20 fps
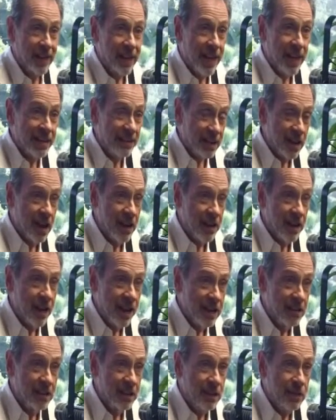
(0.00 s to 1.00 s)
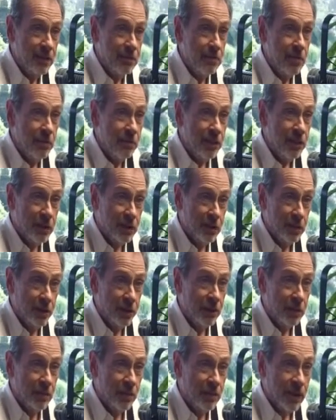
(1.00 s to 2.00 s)
and kind of ended his movie
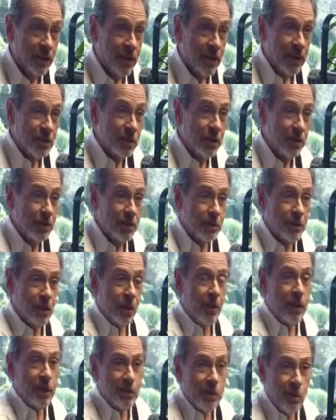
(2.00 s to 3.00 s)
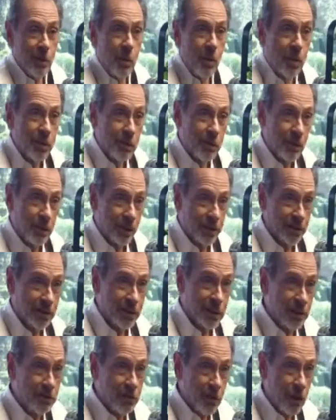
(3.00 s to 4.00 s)
career. So he was going into Warner
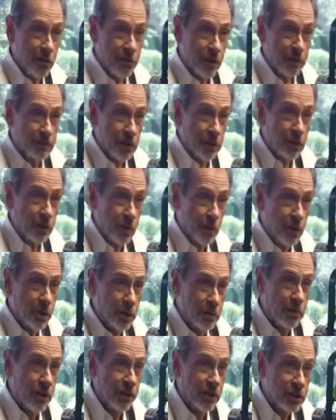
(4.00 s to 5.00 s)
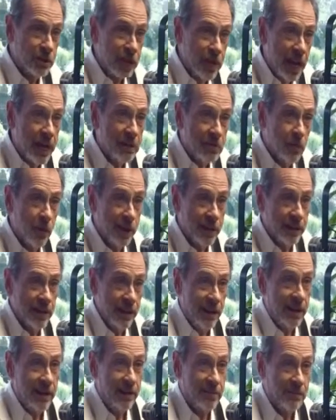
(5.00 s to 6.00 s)
Brothers. He drove up to the Warner Brothers gate one
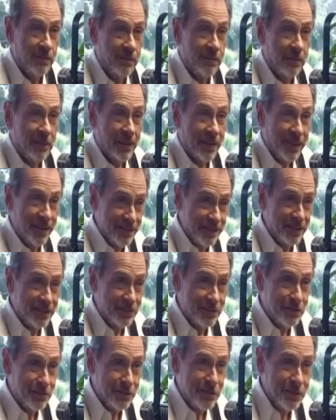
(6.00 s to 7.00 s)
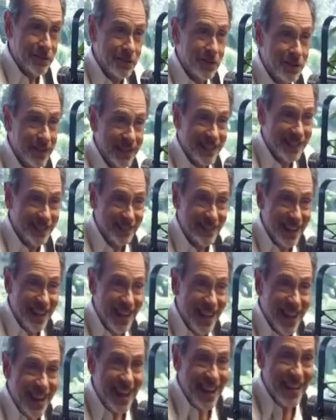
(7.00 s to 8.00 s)
day. This is a true story.
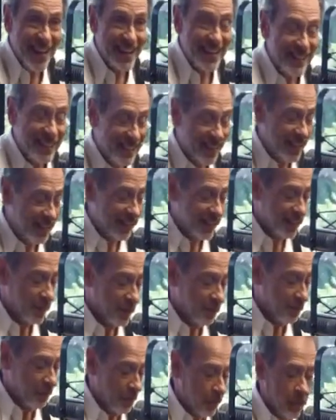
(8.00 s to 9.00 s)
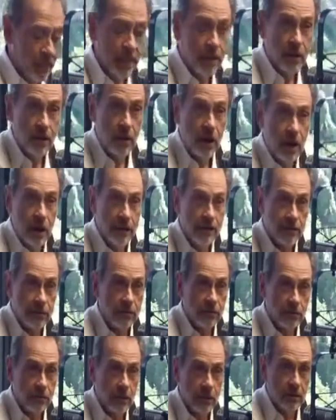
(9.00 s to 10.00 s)
And he says, the guard
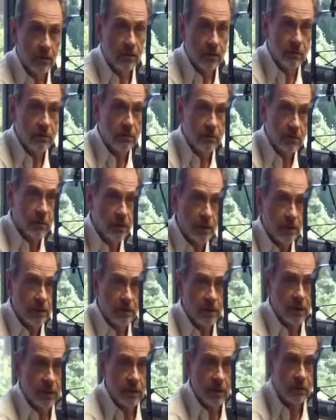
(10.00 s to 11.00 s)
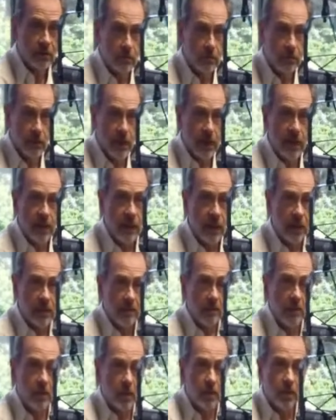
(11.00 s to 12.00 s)
didn't
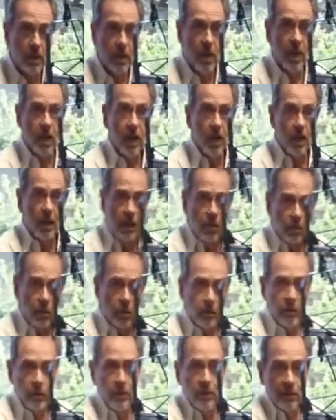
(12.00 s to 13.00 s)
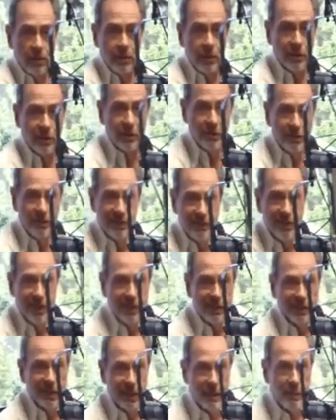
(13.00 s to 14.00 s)
recognize him. He says, or didn't
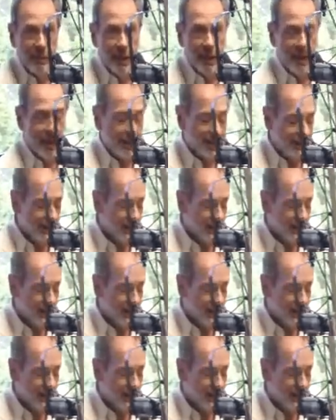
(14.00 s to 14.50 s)
let him in. And he